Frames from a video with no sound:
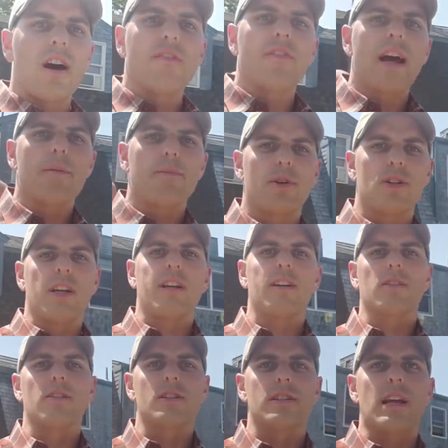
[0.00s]
of that
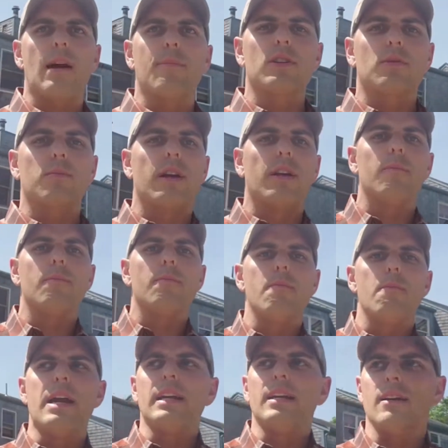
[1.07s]
particular establishment
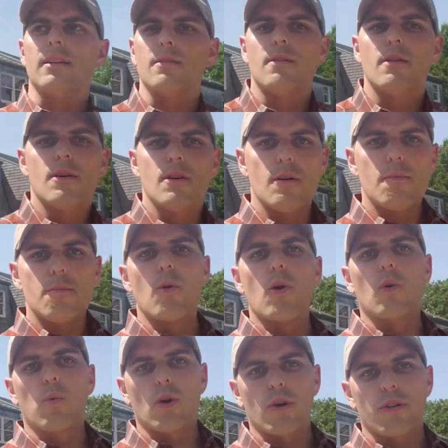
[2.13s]
made it
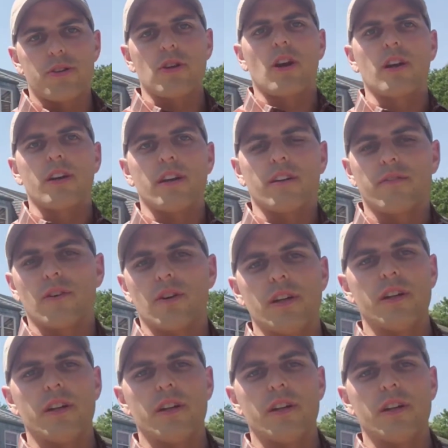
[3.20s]
more worth targeting for an